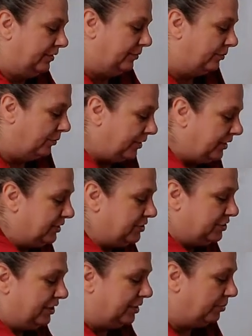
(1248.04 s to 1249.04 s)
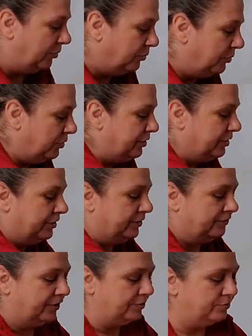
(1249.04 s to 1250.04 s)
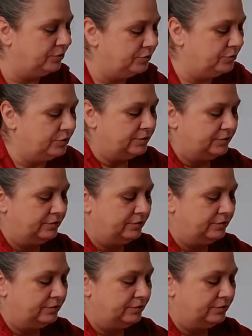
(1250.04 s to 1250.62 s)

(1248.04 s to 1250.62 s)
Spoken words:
what kind of shape I want it in. If I'm doing